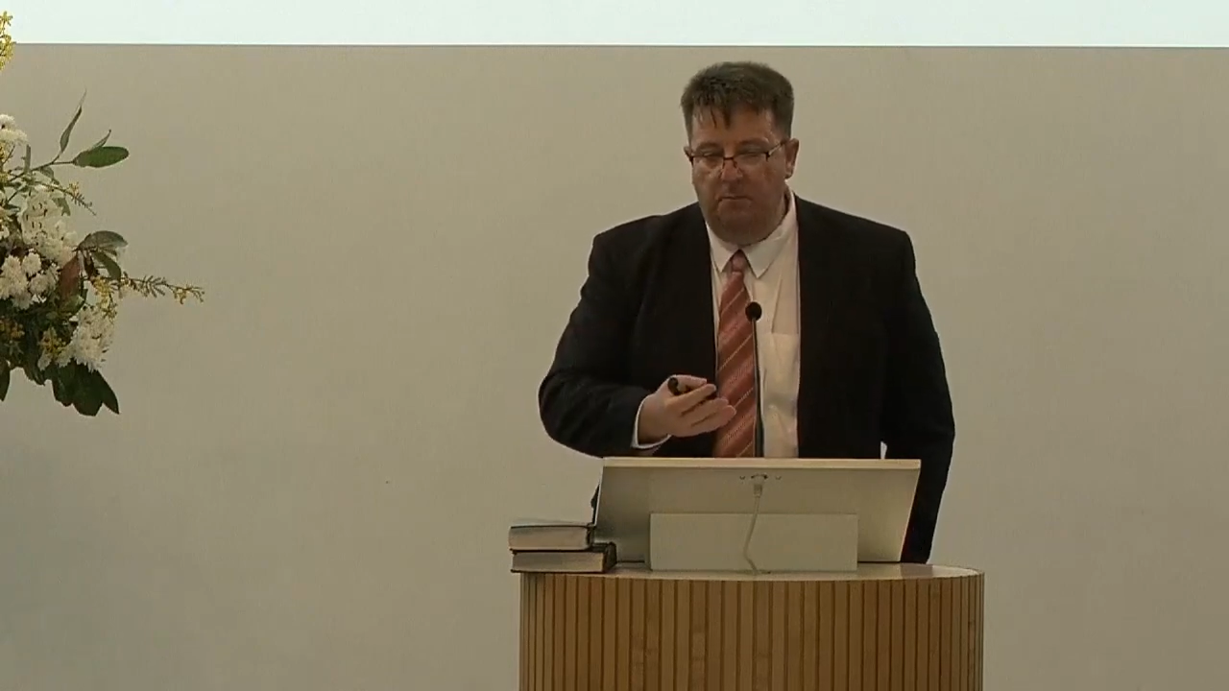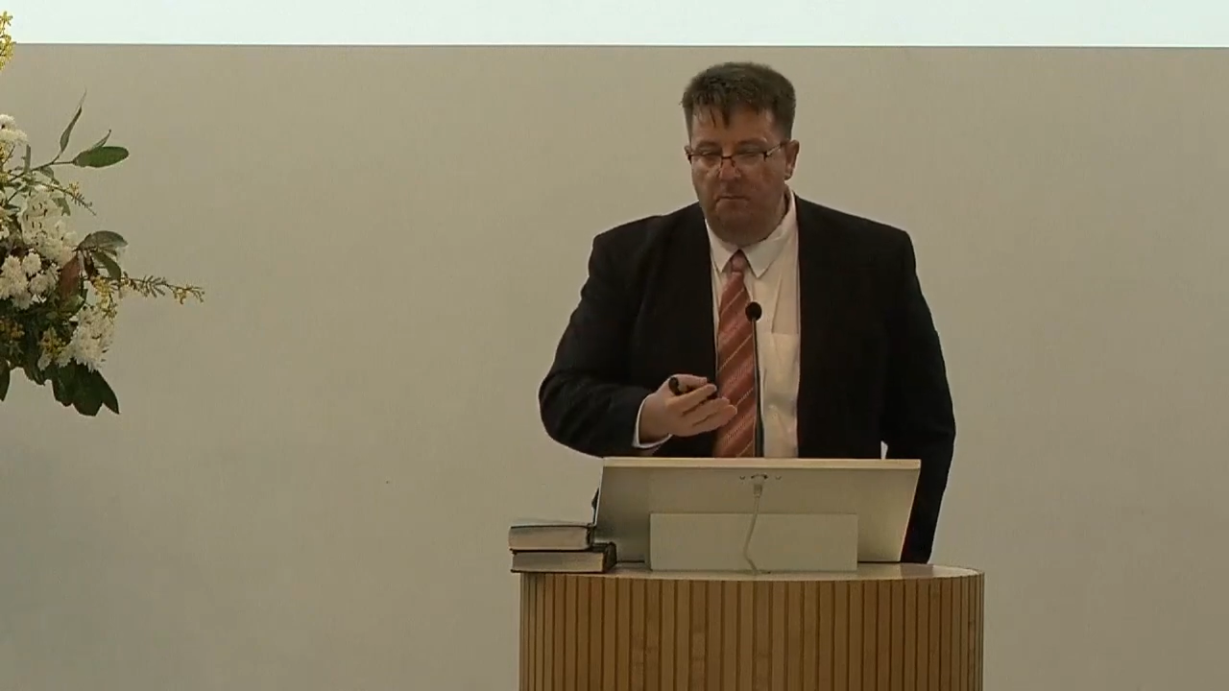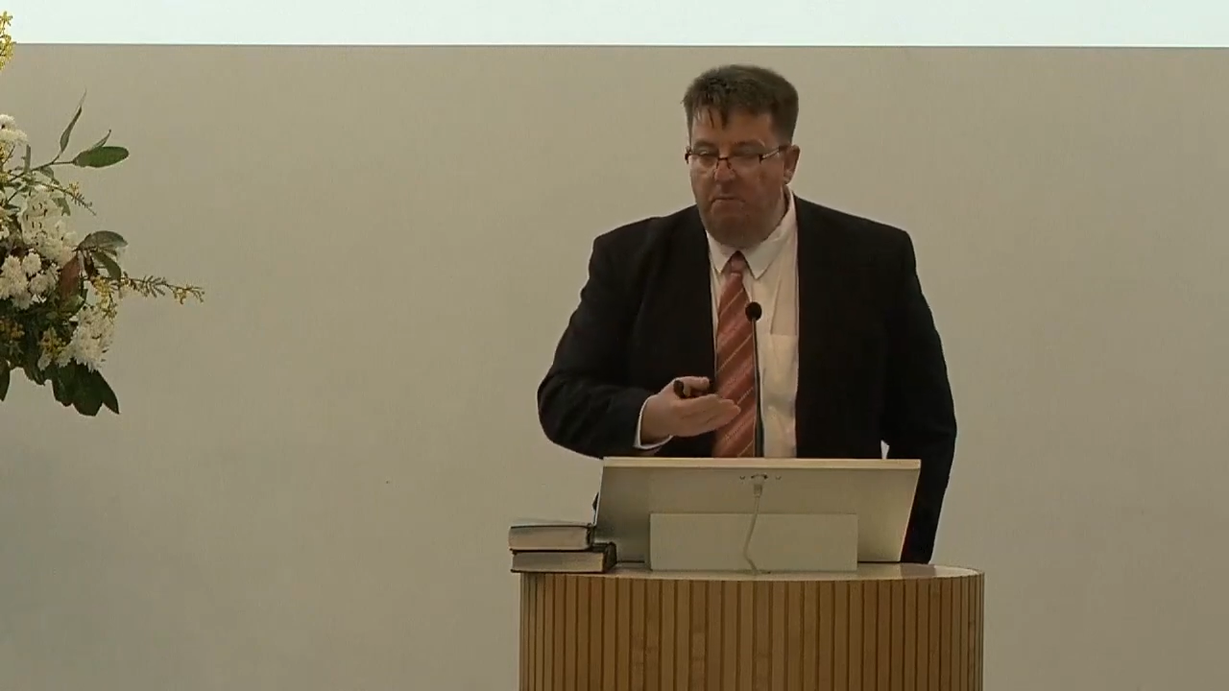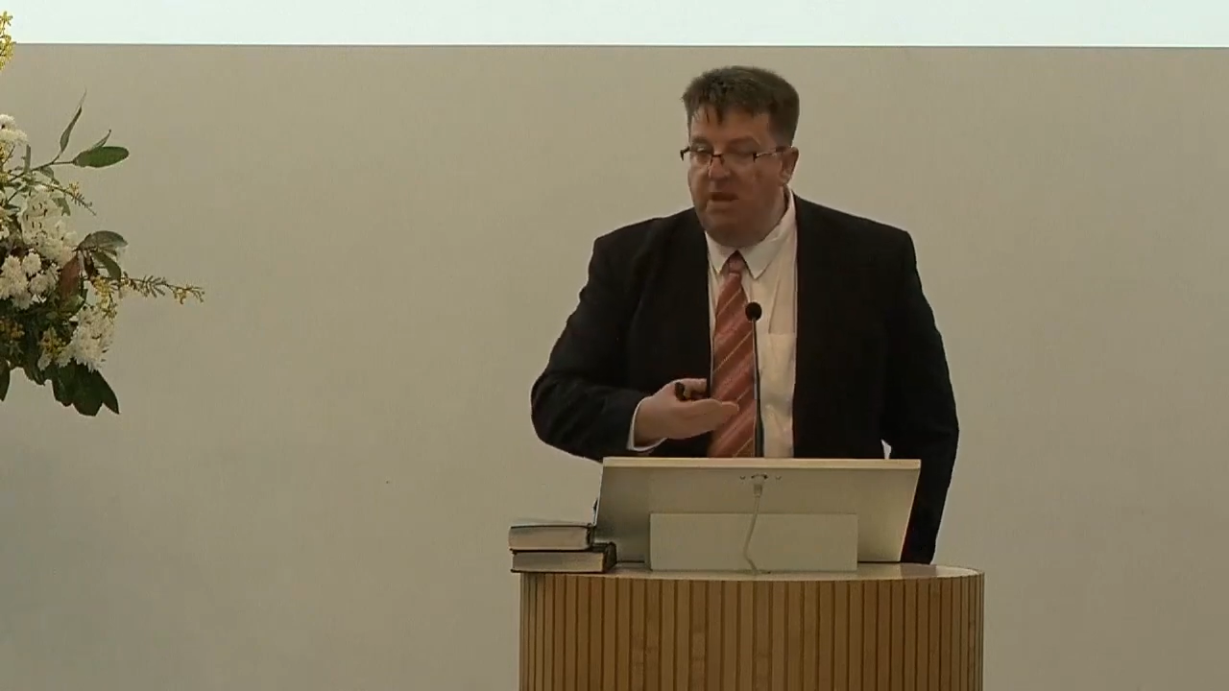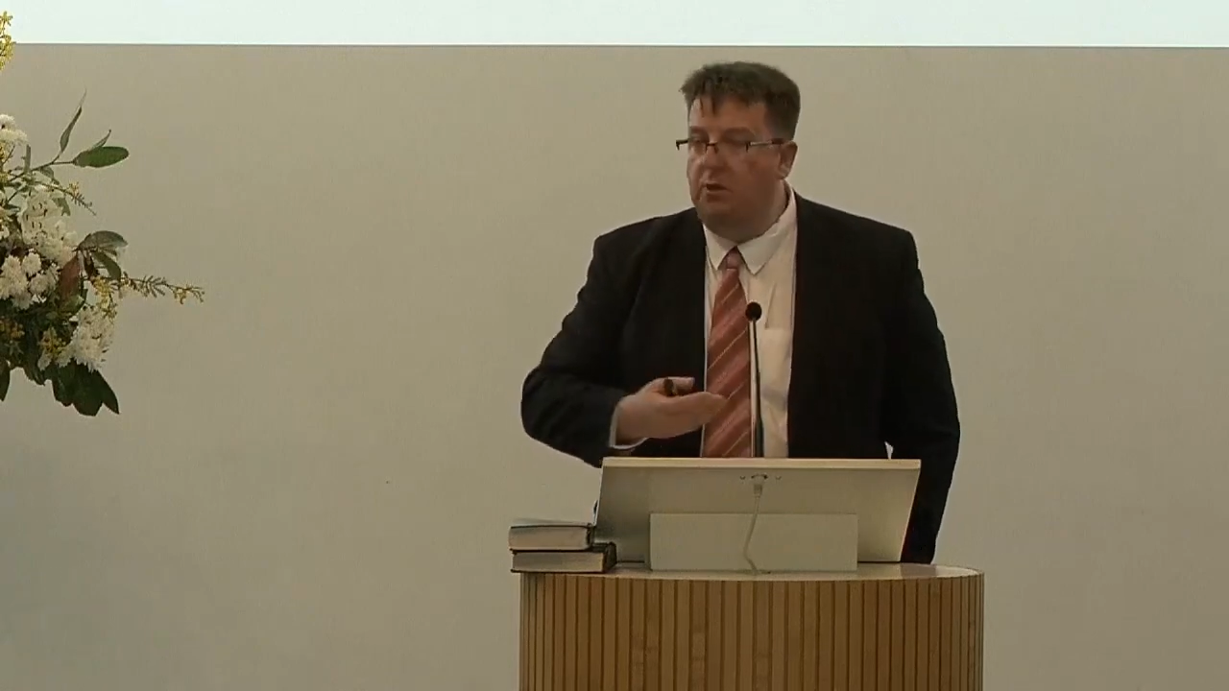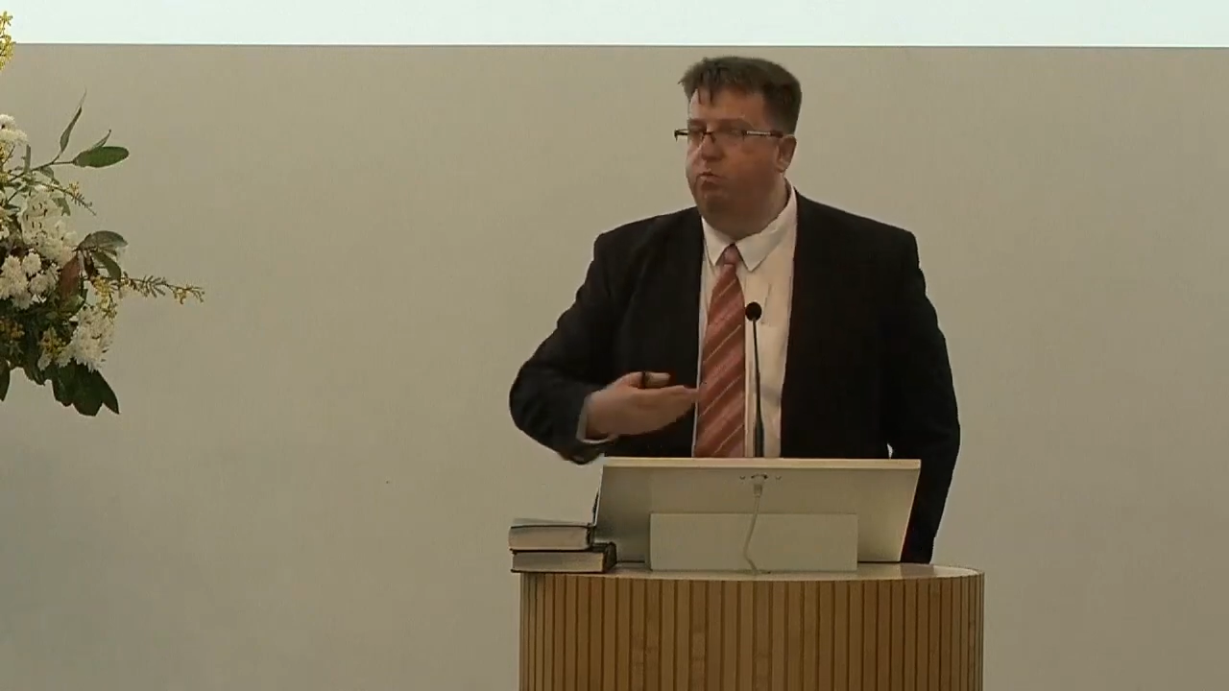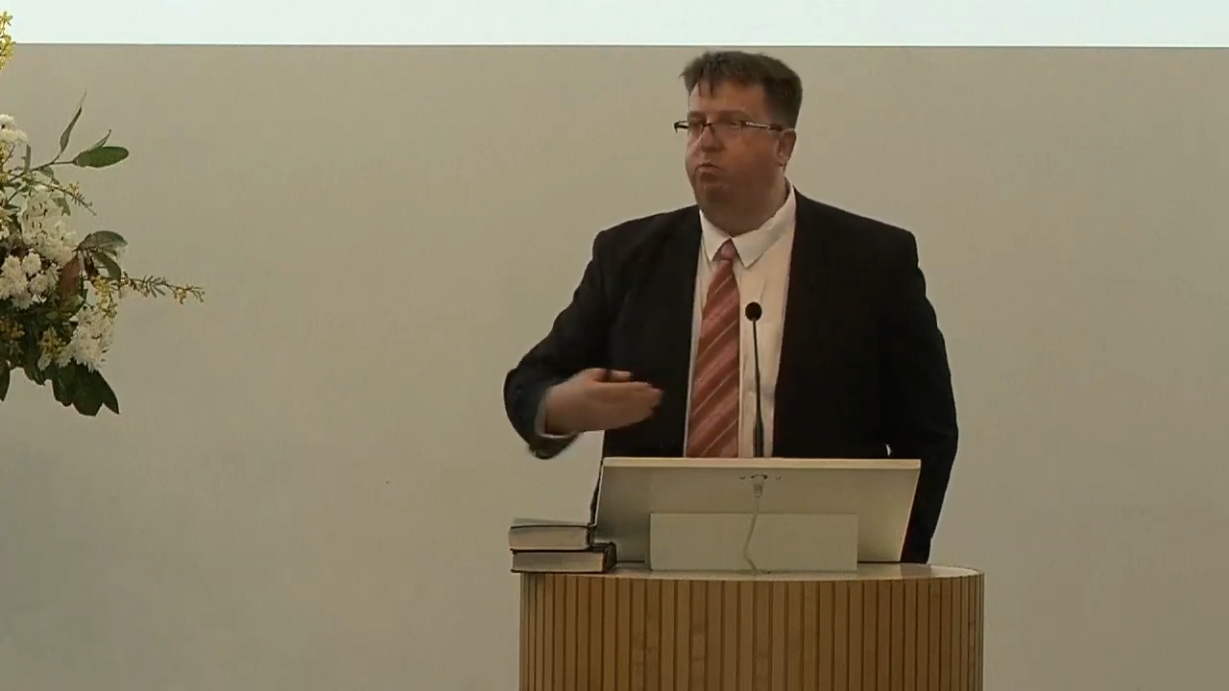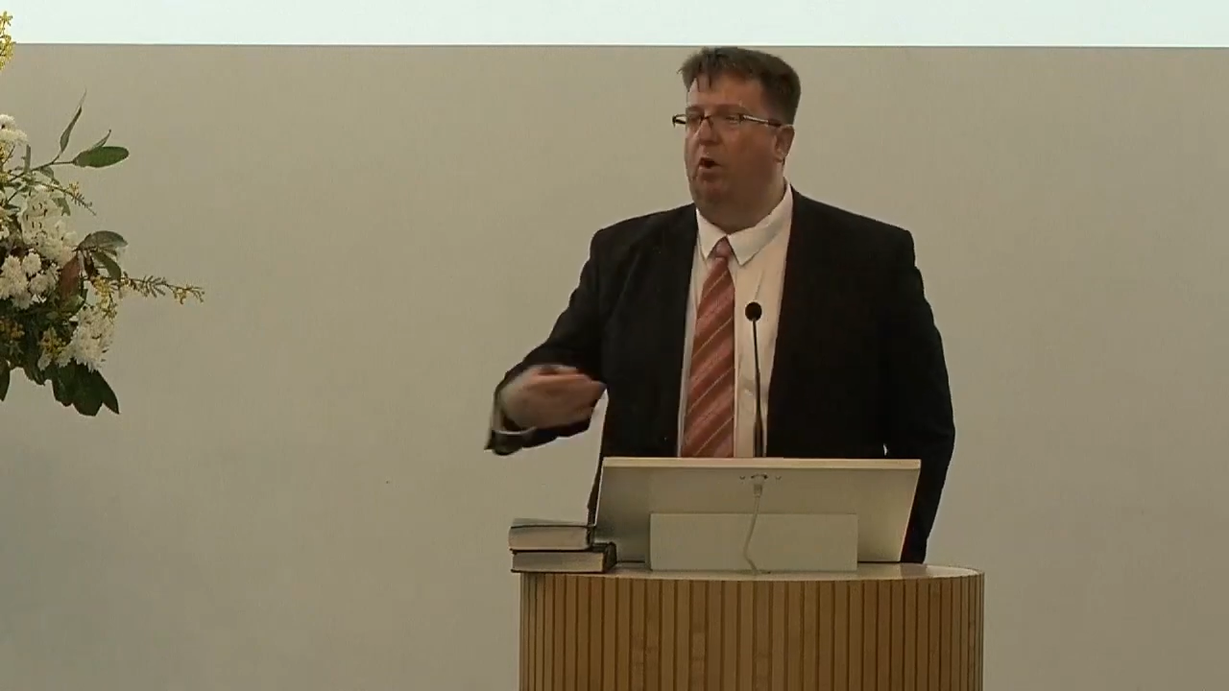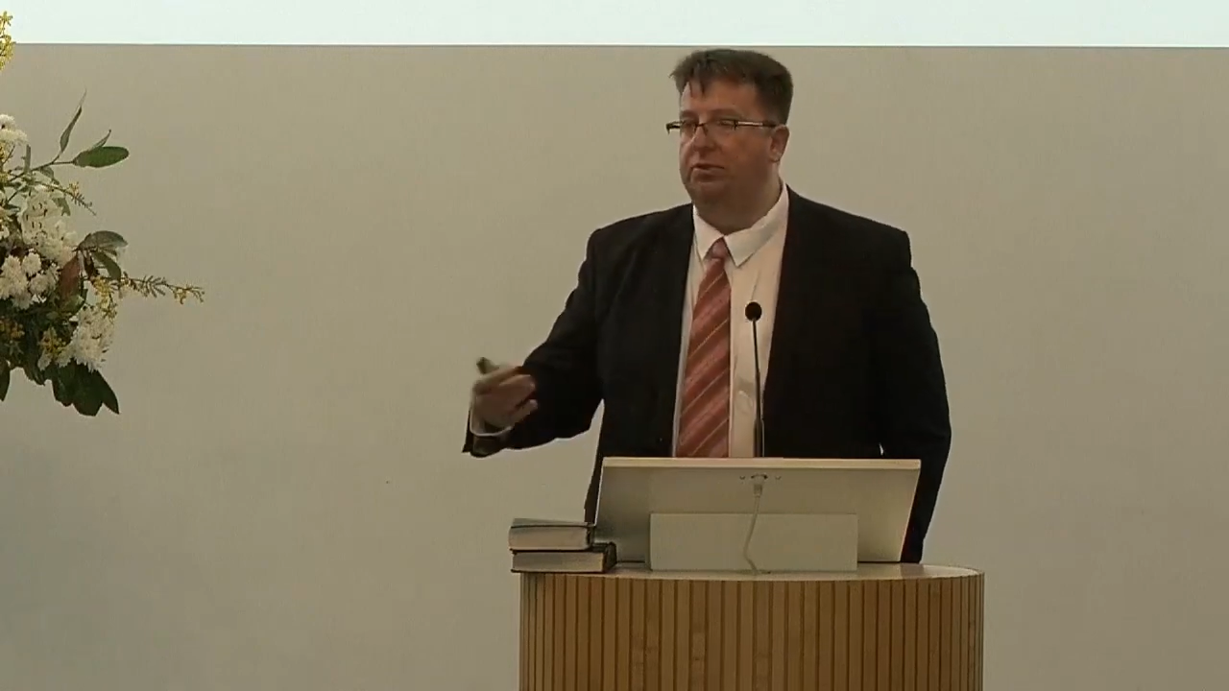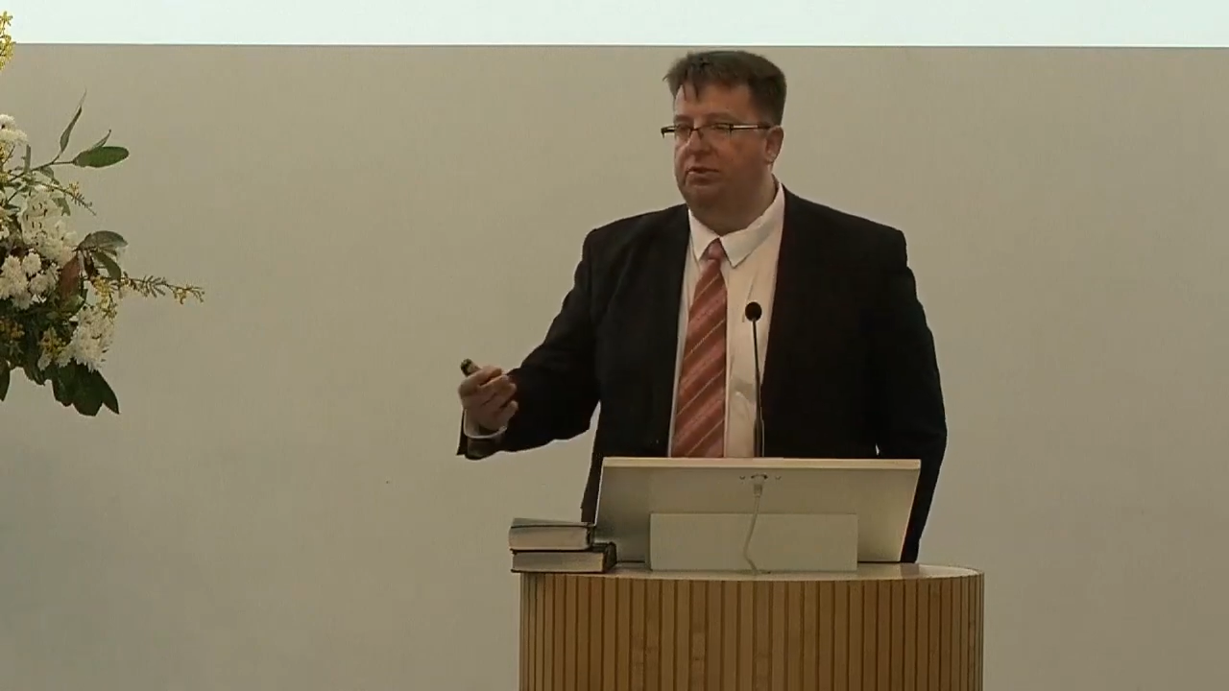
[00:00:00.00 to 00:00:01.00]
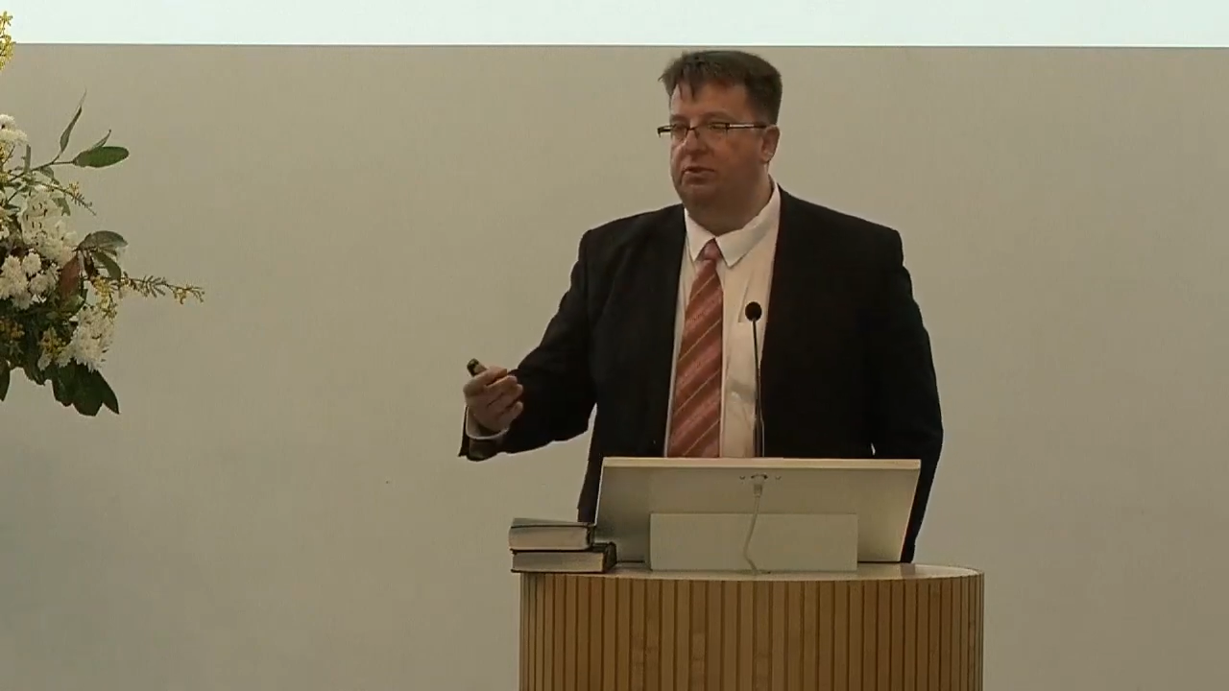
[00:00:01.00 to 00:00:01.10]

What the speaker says: big pot,